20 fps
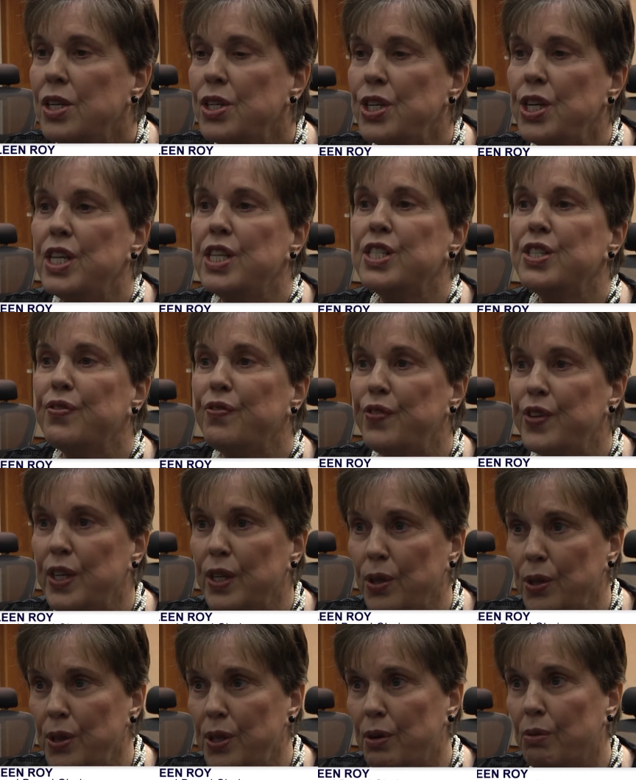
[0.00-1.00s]
She has
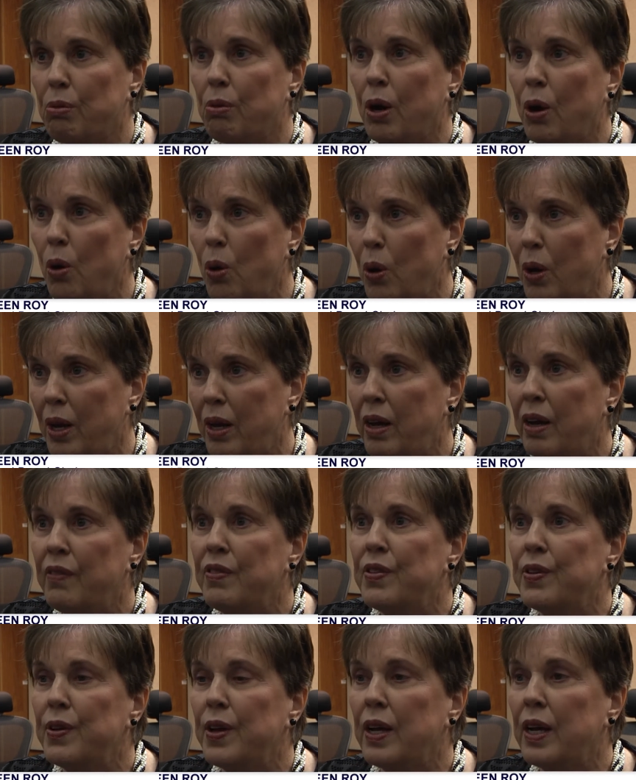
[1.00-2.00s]
filled the role
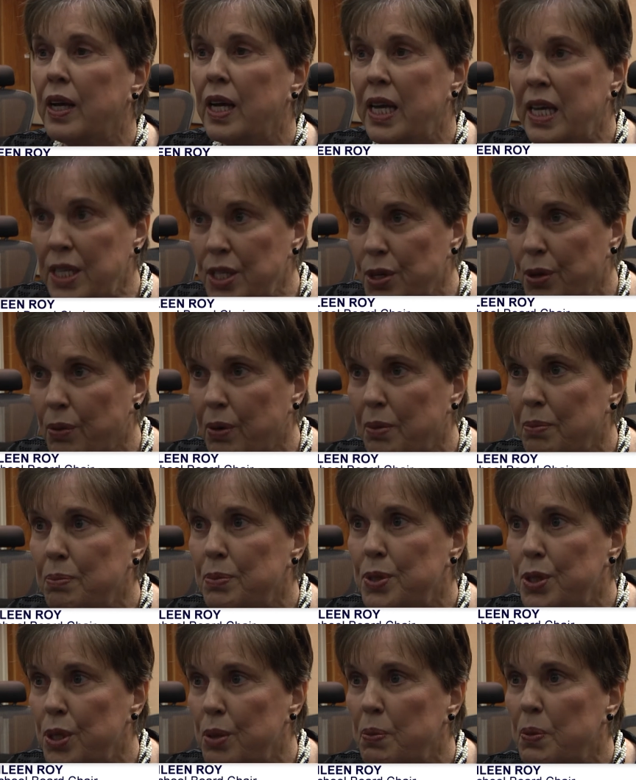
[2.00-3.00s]
of an
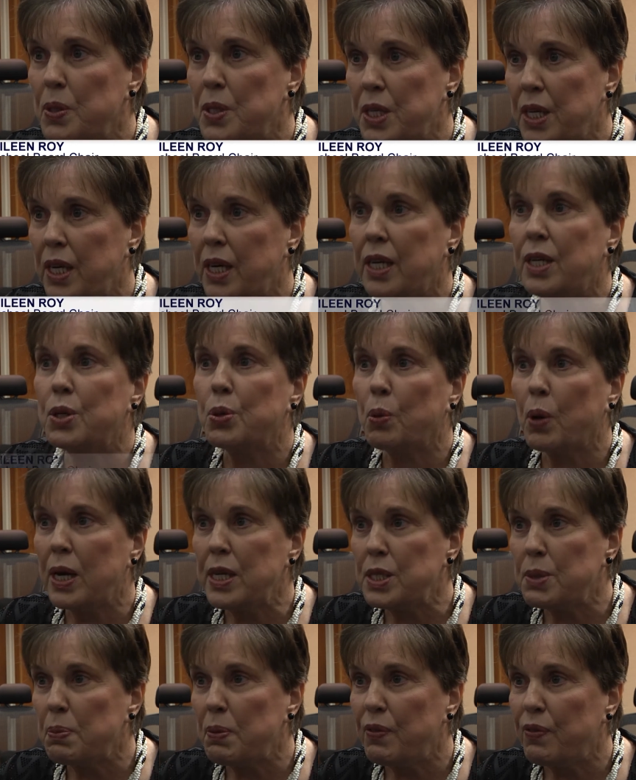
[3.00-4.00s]
interim superintendent
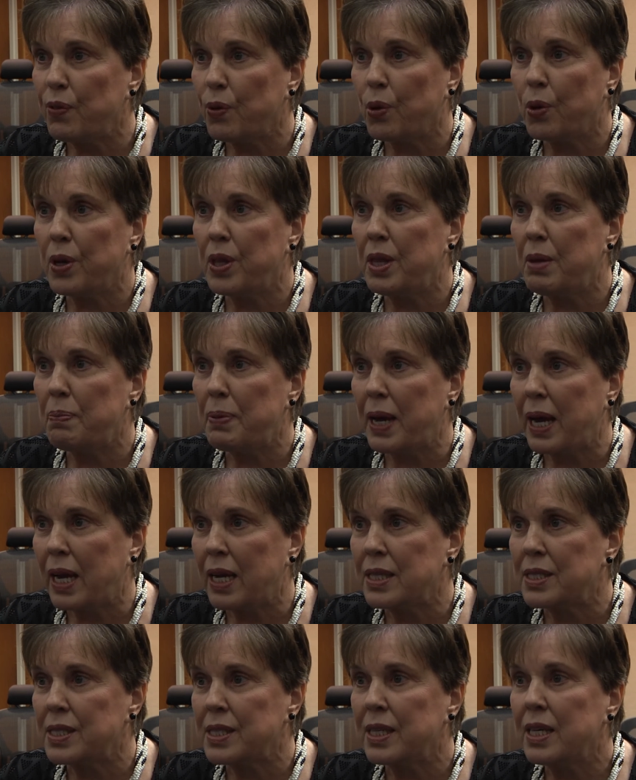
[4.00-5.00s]
twice before in the
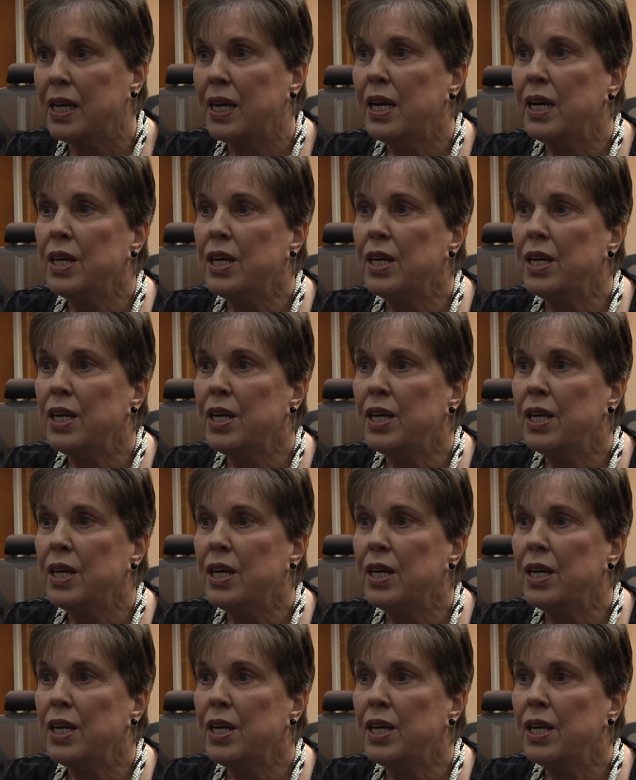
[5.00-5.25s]
past.